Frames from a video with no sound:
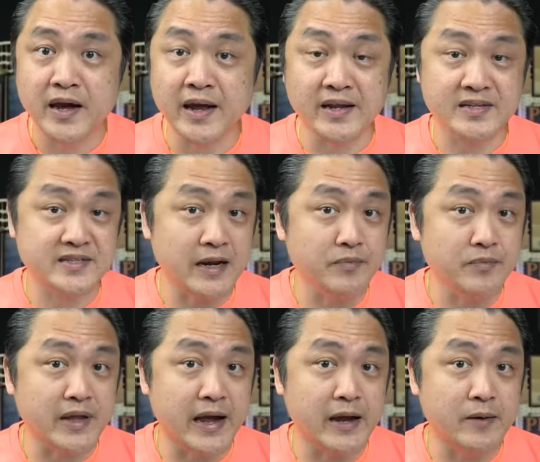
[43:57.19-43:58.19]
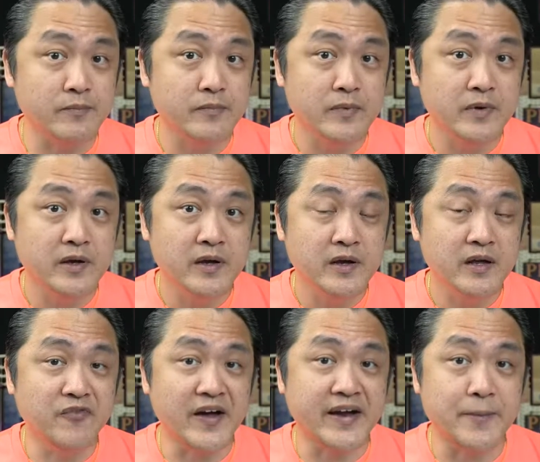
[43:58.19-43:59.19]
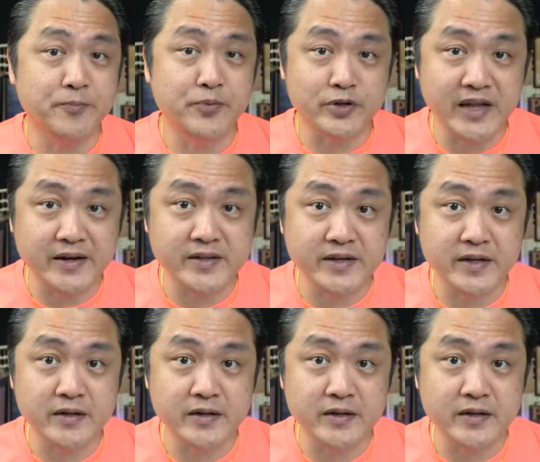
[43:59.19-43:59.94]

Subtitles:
and at the same time, if I can protect